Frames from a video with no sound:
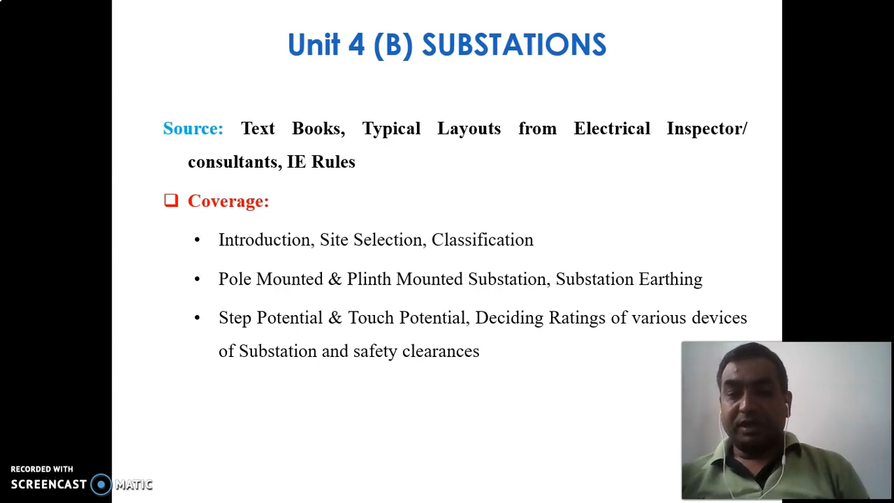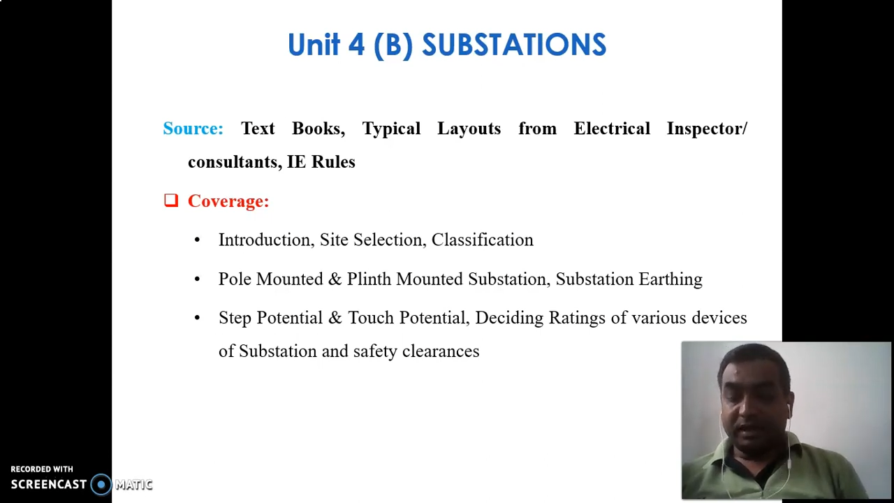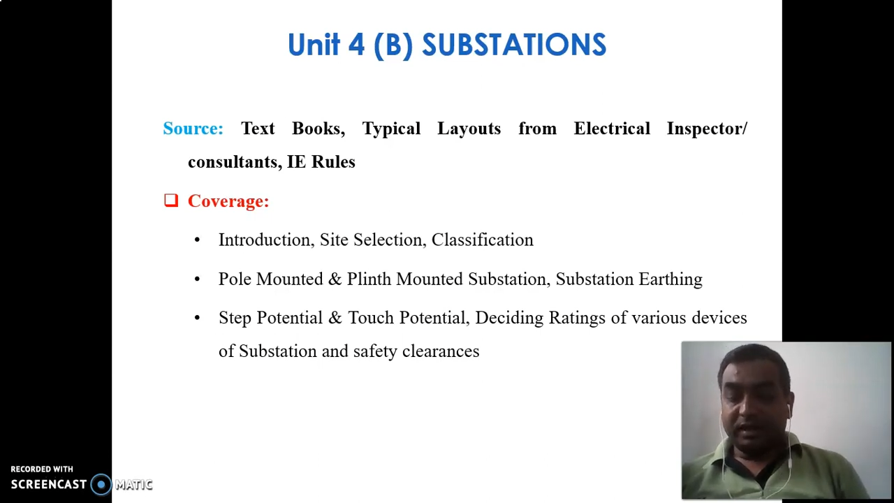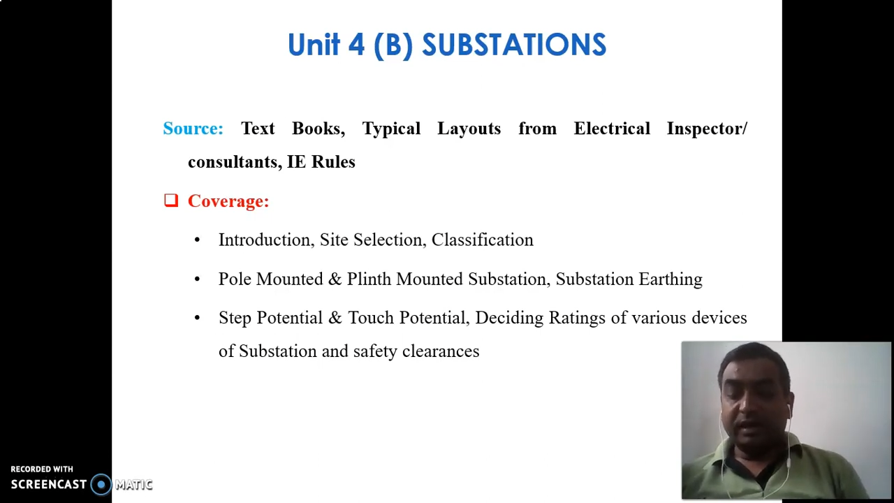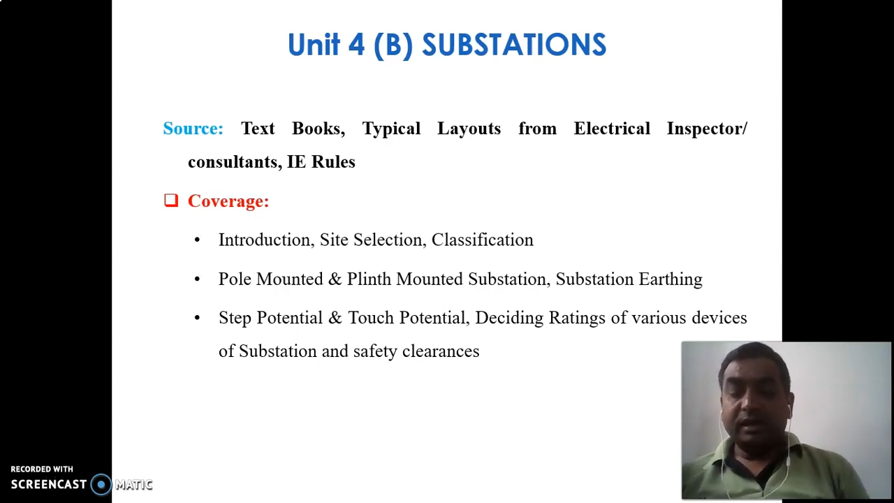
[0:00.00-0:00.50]

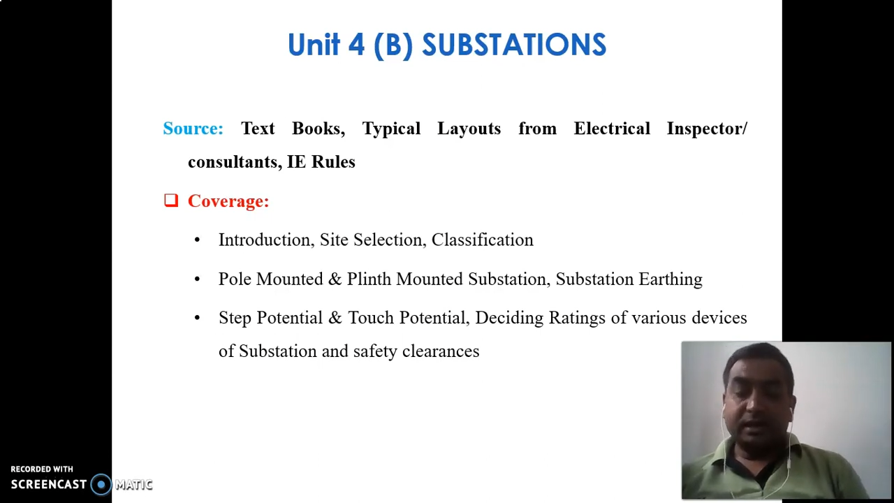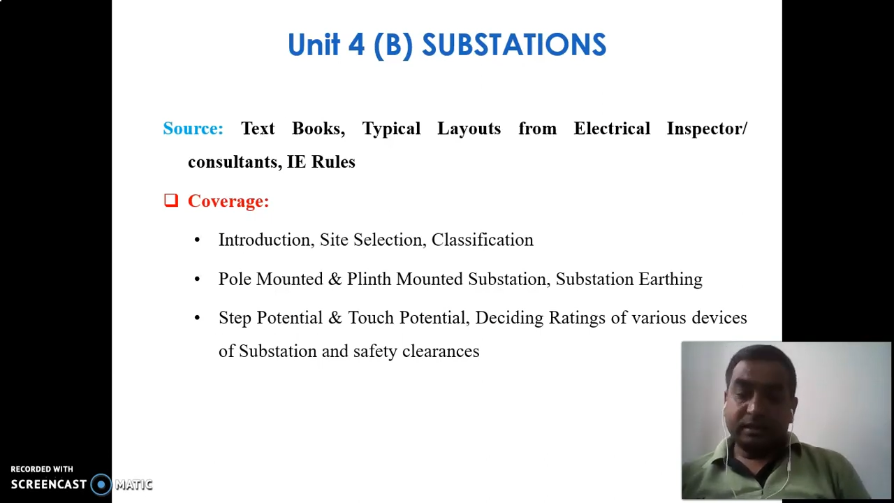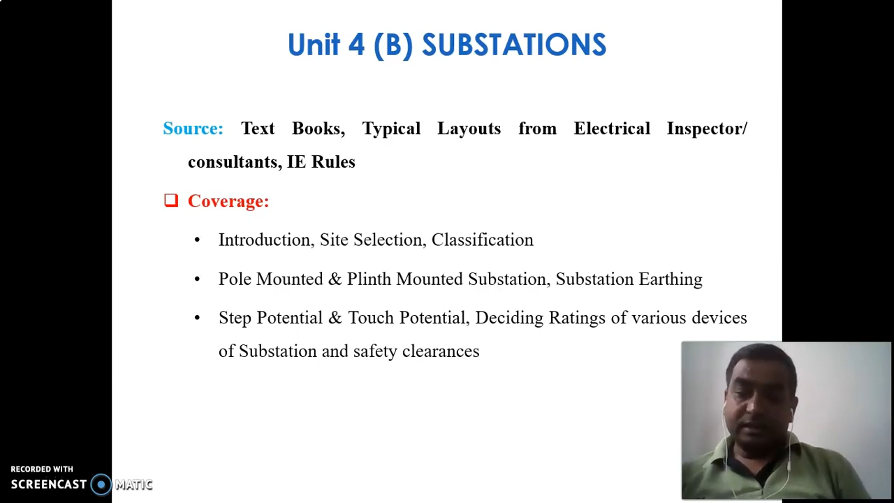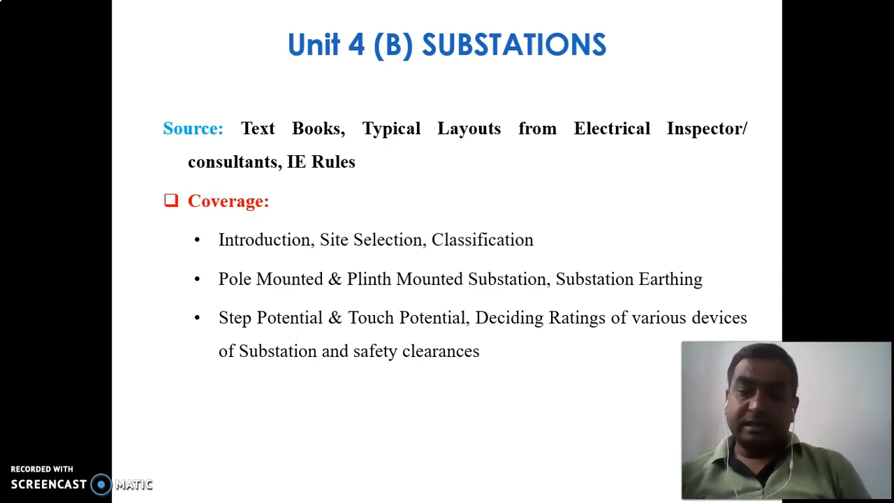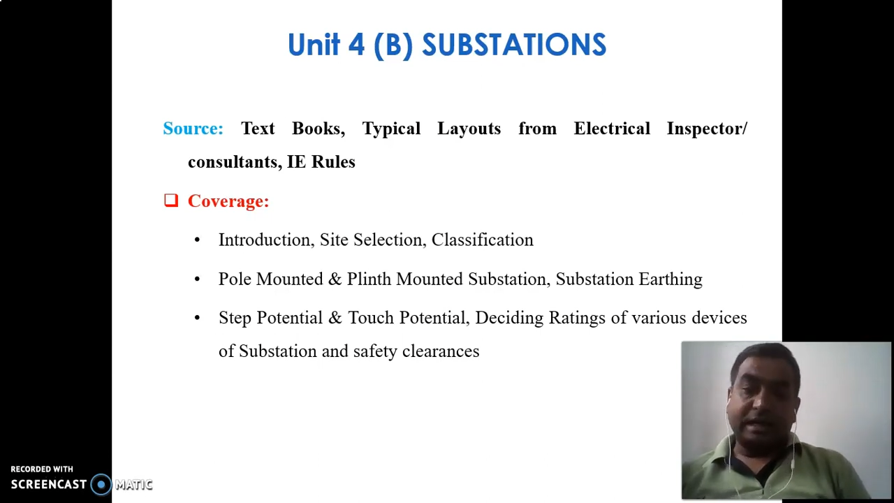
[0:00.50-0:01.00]
Here are
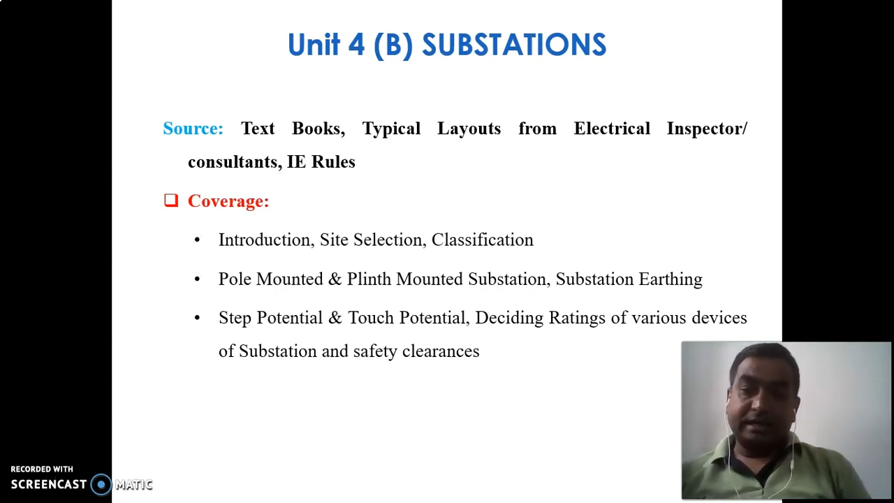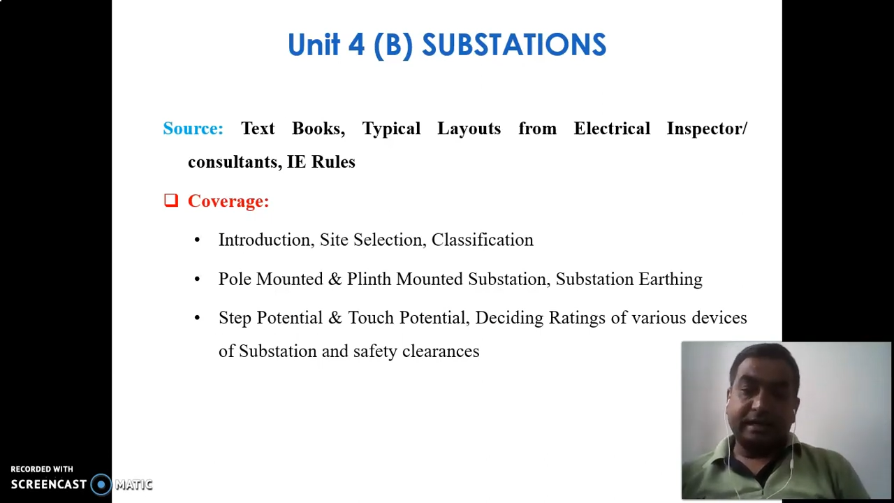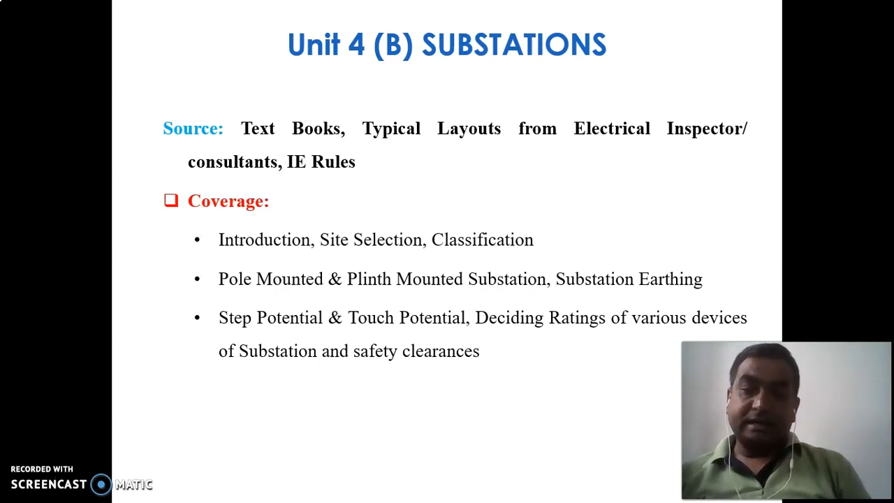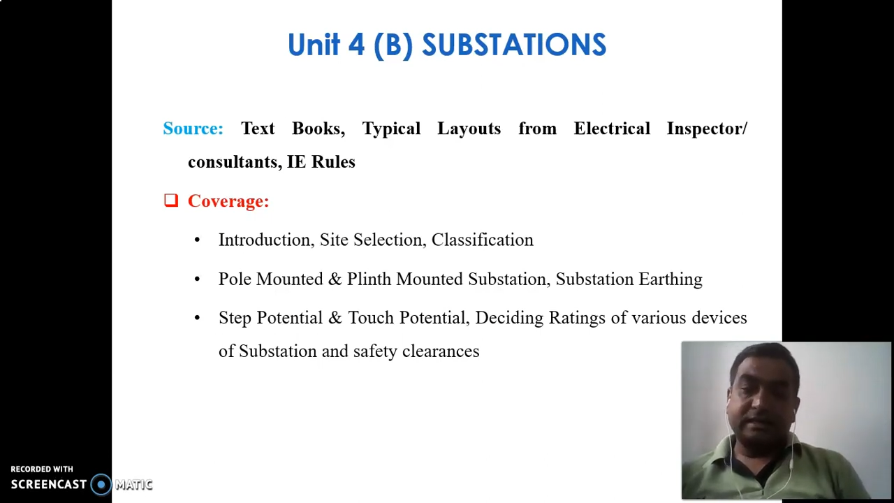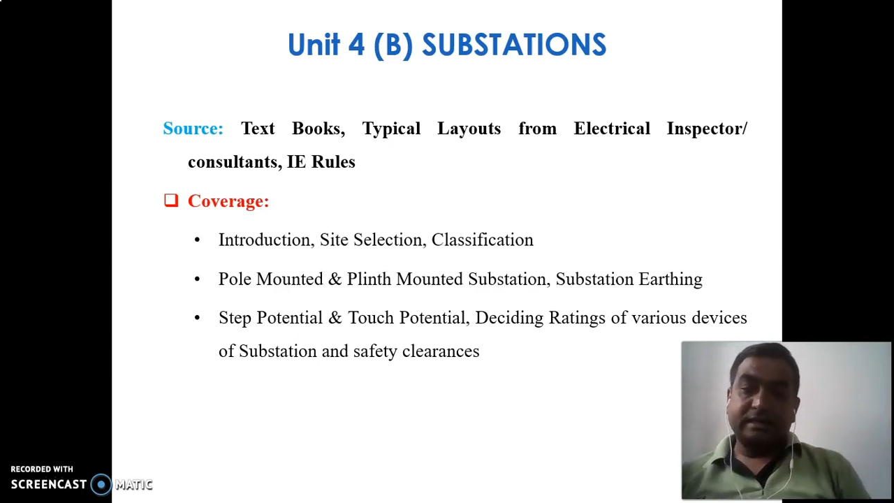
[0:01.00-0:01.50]
the
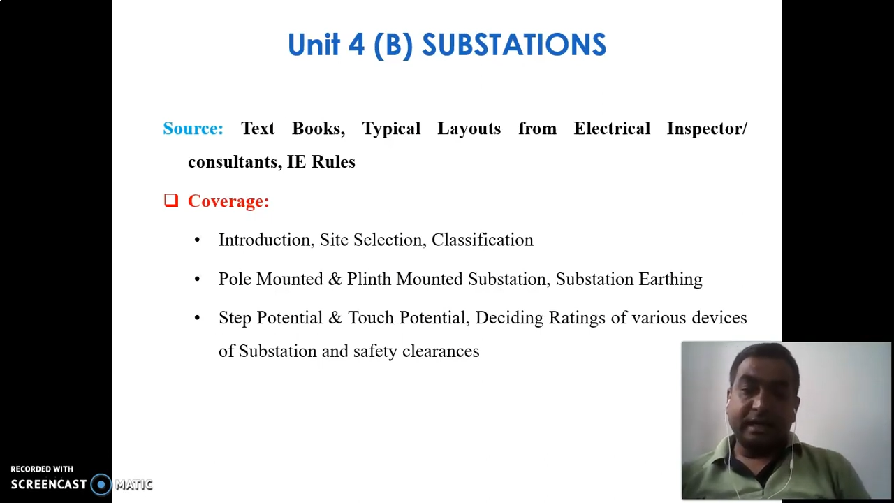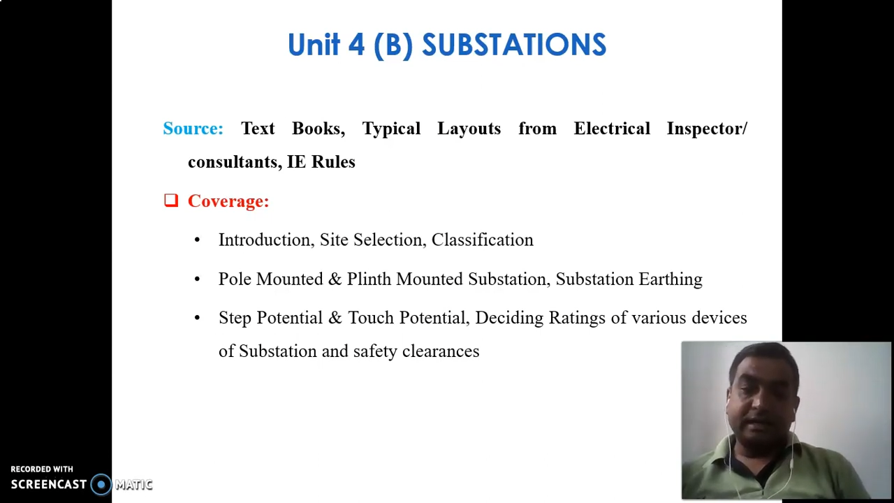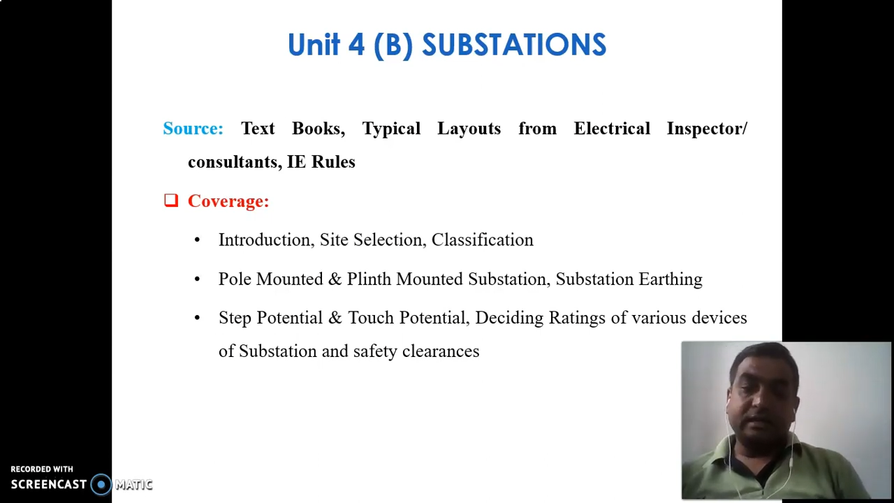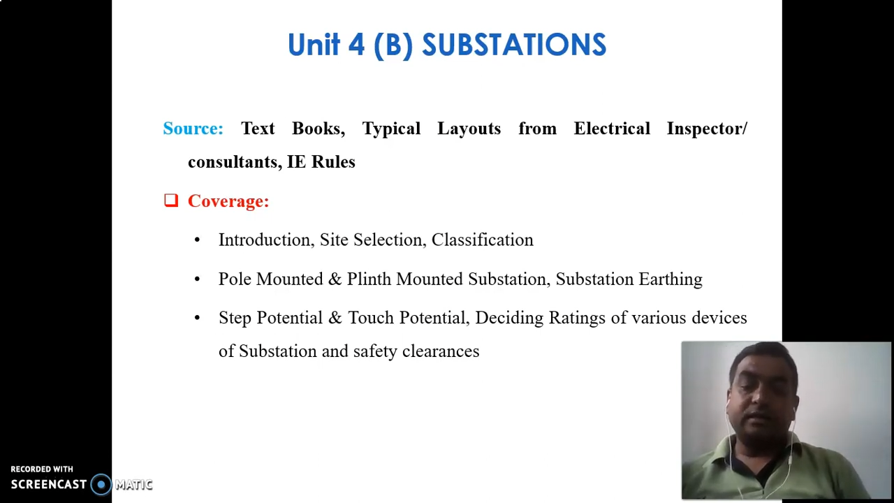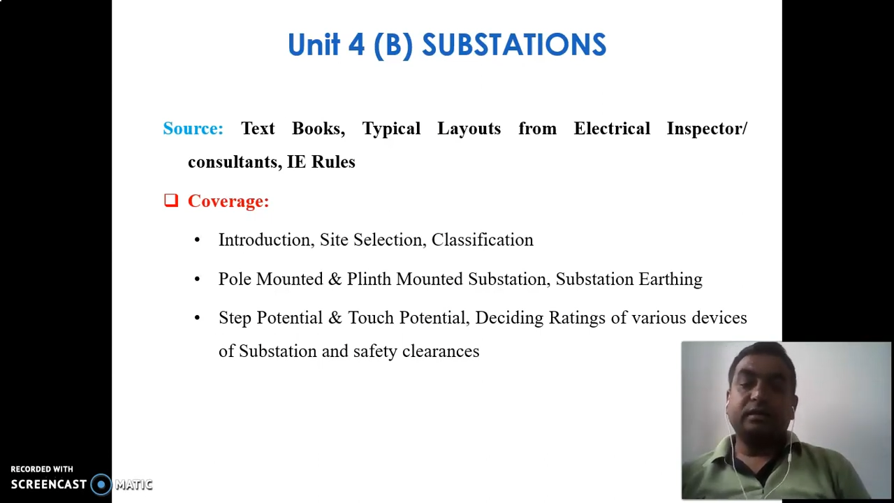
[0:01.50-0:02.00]
contents like